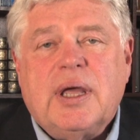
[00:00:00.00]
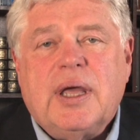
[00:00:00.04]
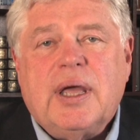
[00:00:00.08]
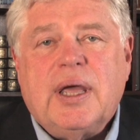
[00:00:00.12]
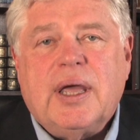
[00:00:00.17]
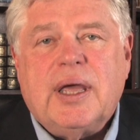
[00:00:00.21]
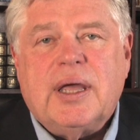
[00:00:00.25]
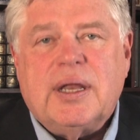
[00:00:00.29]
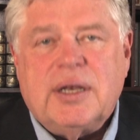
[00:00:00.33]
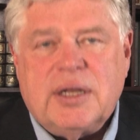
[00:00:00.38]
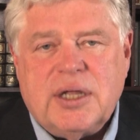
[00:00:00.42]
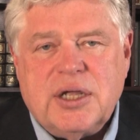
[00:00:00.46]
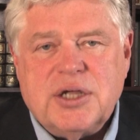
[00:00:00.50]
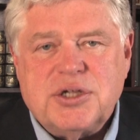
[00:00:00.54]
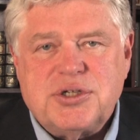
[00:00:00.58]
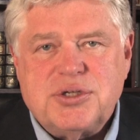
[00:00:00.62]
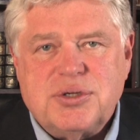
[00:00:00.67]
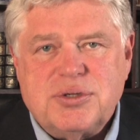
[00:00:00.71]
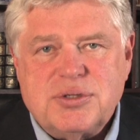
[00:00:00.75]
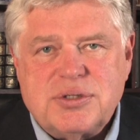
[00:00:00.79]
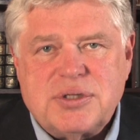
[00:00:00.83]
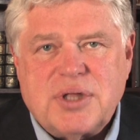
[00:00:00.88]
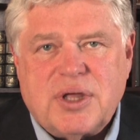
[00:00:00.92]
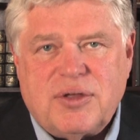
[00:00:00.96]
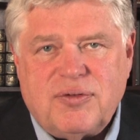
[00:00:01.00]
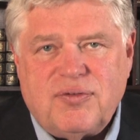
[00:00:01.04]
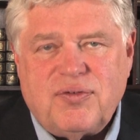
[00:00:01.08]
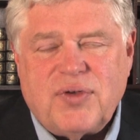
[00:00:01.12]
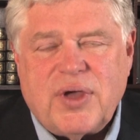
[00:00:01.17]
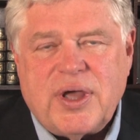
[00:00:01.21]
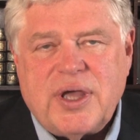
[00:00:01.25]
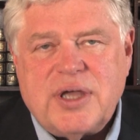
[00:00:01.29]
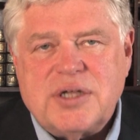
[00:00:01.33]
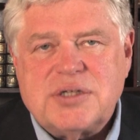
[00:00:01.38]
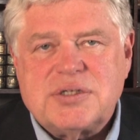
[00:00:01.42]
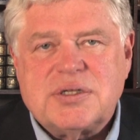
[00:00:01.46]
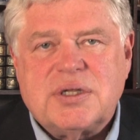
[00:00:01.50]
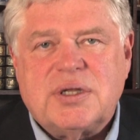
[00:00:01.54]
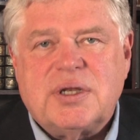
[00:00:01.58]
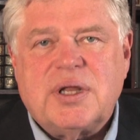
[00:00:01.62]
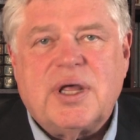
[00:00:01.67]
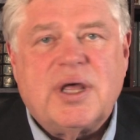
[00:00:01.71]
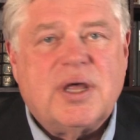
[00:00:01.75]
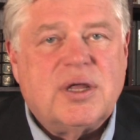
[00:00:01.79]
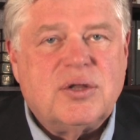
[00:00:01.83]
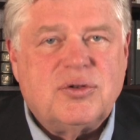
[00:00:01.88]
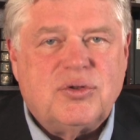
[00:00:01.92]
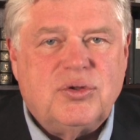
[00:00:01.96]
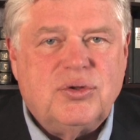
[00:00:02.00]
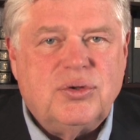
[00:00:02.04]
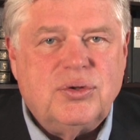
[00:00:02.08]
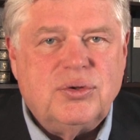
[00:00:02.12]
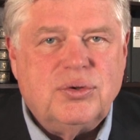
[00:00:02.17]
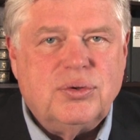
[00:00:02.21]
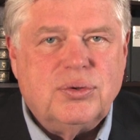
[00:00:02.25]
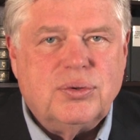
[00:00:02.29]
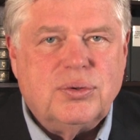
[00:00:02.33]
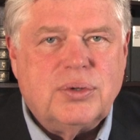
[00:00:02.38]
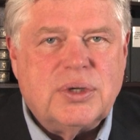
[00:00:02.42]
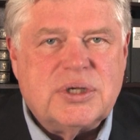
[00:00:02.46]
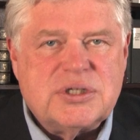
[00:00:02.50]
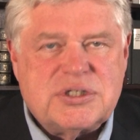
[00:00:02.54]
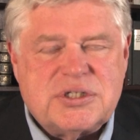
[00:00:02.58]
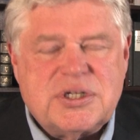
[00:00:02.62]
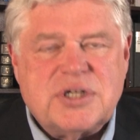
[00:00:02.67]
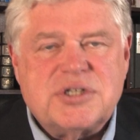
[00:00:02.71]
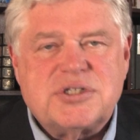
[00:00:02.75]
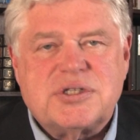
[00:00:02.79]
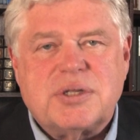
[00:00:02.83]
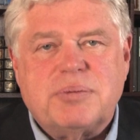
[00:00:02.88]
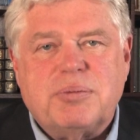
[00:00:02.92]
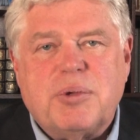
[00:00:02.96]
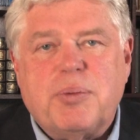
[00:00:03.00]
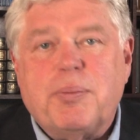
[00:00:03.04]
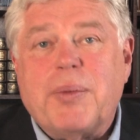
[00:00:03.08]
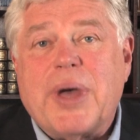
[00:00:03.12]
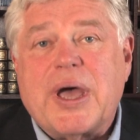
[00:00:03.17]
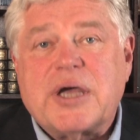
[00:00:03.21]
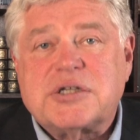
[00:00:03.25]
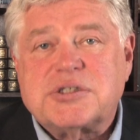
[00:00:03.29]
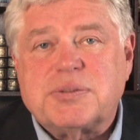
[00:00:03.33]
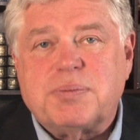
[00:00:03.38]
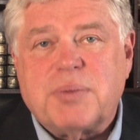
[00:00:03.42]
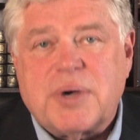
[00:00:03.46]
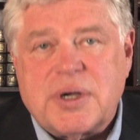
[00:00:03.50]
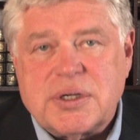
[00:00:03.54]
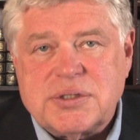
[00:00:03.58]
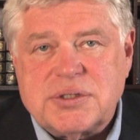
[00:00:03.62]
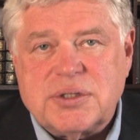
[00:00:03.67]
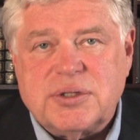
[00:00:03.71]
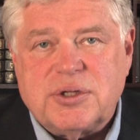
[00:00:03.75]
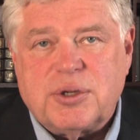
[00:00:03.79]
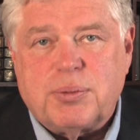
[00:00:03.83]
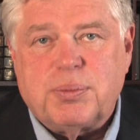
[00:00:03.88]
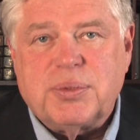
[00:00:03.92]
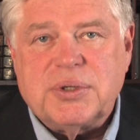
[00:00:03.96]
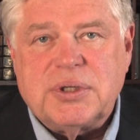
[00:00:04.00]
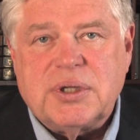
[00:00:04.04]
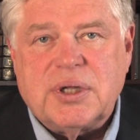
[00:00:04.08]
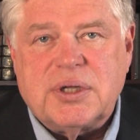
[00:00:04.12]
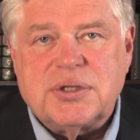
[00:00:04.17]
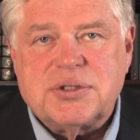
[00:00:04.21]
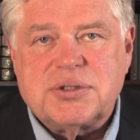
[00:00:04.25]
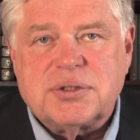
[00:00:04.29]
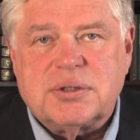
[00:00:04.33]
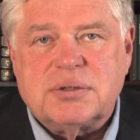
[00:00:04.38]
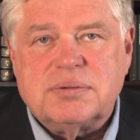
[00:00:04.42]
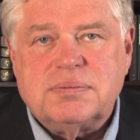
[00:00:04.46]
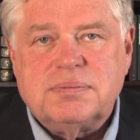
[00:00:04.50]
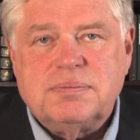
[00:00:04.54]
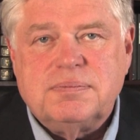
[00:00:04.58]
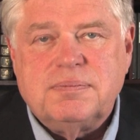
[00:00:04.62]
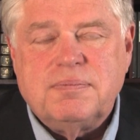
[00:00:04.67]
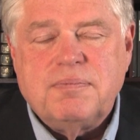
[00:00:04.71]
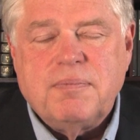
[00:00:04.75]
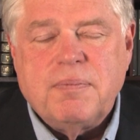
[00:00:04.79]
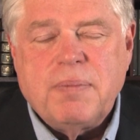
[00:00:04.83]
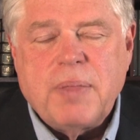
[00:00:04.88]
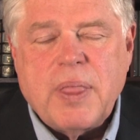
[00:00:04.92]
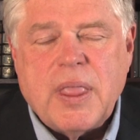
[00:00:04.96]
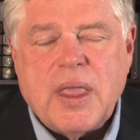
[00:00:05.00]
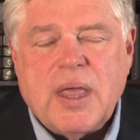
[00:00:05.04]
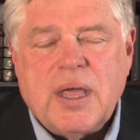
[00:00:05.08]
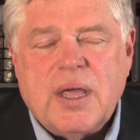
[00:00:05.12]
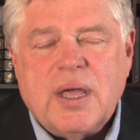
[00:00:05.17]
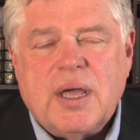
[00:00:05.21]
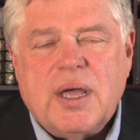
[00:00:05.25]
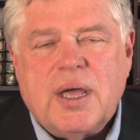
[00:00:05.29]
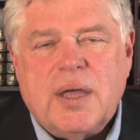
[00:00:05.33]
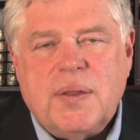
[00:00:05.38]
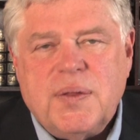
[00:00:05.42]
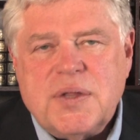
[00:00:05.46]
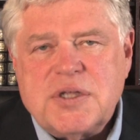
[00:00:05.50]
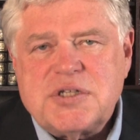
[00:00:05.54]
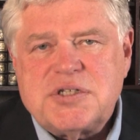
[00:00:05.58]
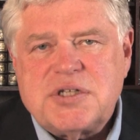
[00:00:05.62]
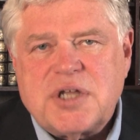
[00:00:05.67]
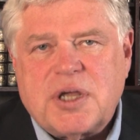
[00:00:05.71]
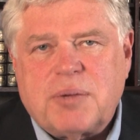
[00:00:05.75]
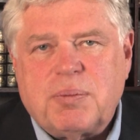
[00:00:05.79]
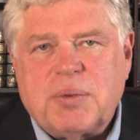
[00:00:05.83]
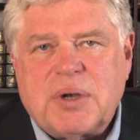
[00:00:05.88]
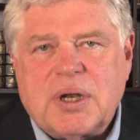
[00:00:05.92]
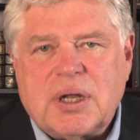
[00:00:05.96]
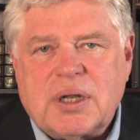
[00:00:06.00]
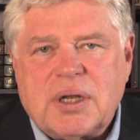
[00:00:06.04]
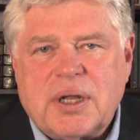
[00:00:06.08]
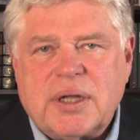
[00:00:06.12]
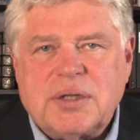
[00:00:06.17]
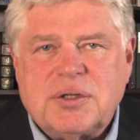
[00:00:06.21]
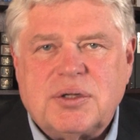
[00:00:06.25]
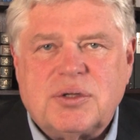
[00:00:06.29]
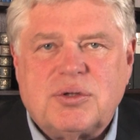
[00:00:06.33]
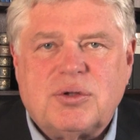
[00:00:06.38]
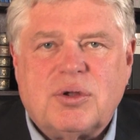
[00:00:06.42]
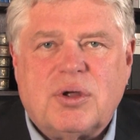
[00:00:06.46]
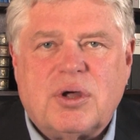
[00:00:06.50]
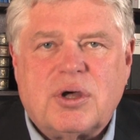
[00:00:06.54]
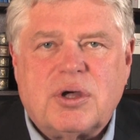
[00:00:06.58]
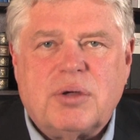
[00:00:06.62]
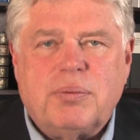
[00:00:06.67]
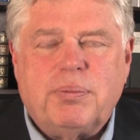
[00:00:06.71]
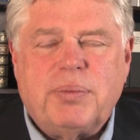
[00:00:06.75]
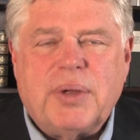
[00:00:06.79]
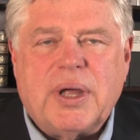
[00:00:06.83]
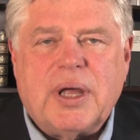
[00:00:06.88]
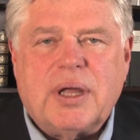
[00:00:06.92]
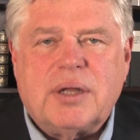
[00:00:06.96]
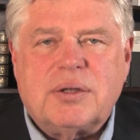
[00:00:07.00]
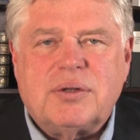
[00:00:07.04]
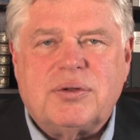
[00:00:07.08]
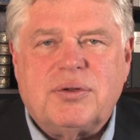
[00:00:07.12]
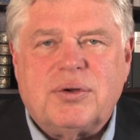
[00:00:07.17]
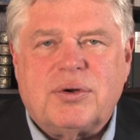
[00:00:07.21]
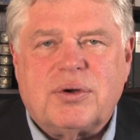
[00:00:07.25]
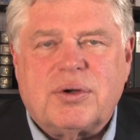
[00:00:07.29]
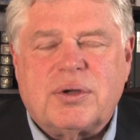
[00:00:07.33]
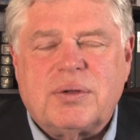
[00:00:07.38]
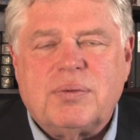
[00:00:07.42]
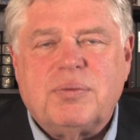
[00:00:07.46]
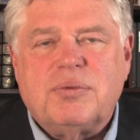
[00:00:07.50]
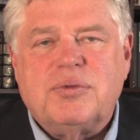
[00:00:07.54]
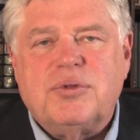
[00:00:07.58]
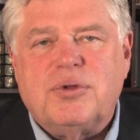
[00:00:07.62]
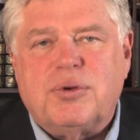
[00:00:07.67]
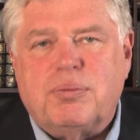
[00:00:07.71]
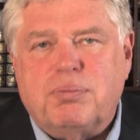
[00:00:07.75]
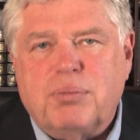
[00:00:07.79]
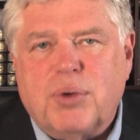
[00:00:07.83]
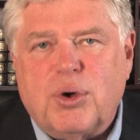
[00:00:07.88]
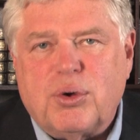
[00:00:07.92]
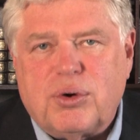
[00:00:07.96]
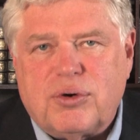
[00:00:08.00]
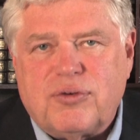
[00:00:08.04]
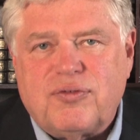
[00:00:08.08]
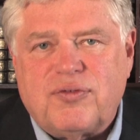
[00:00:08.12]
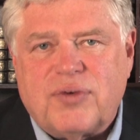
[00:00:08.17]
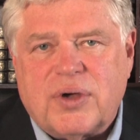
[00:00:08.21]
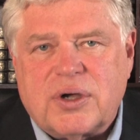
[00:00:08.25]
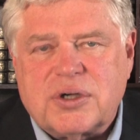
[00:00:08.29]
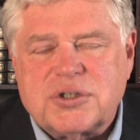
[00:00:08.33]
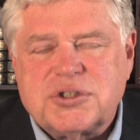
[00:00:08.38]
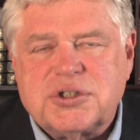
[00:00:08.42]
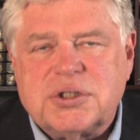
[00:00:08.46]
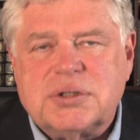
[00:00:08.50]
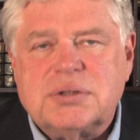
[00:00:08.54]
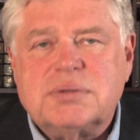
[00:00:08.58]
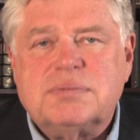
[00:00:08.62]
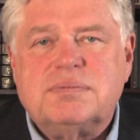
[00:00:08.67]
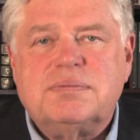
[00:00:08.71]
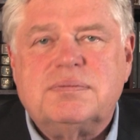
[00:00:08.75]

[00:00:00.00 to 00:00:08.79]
and issues they face and how to assist them in maximizing their potential. In this segment, I like to talk about their motor function.